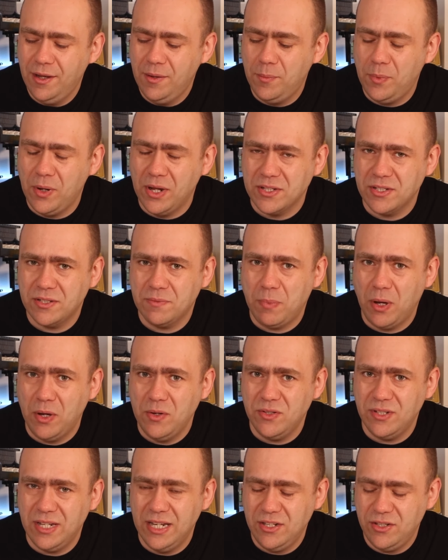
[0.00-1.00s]
plus
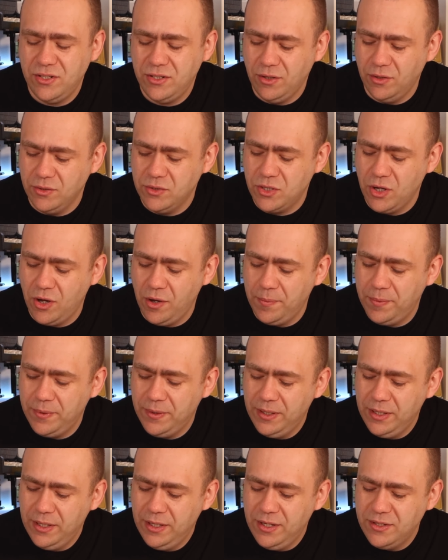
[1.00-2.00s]
postage on top,
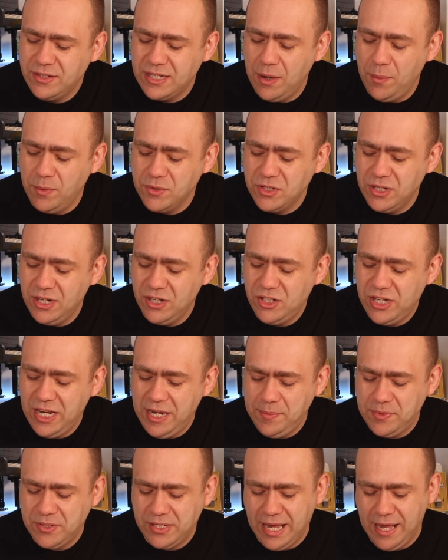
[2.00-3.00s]
so it wasn't a
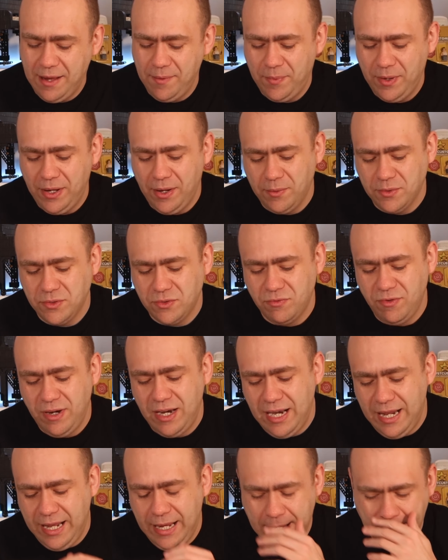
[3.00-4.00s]
cheap set, but I was
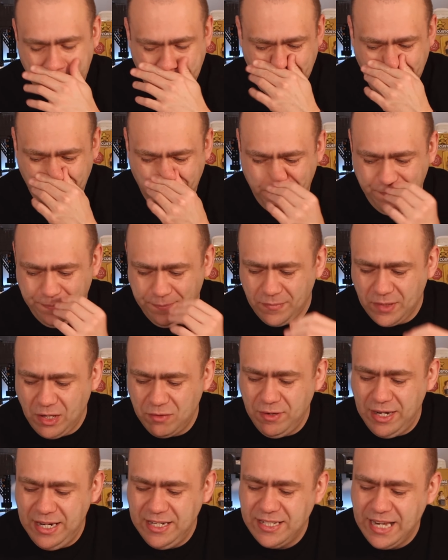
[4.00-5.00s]
really
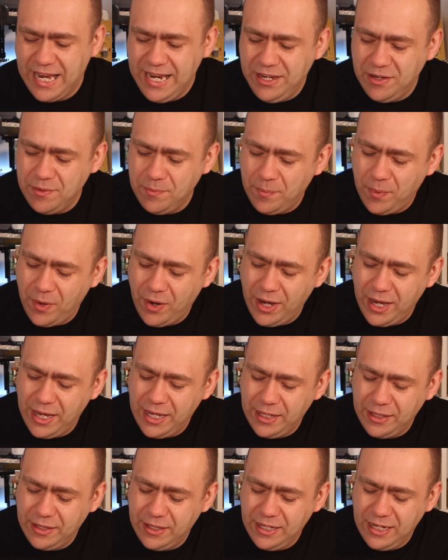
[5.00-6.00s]
taken
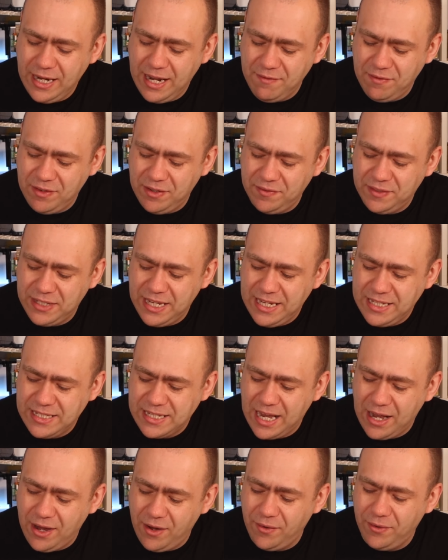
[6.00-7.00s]
by the level of
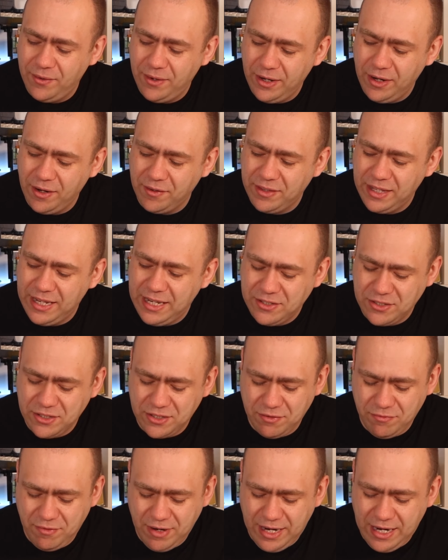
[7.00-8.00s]
detail, and I think it's
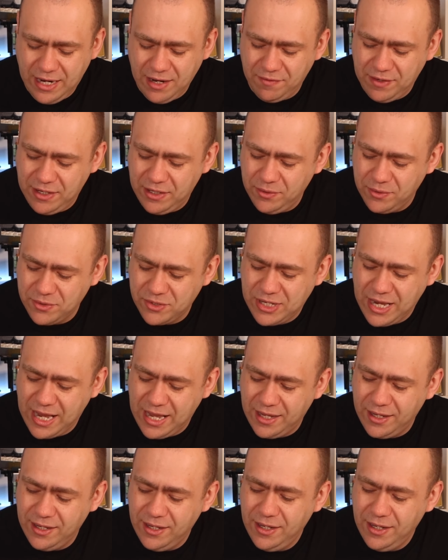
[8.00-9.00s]
just a really lovely little set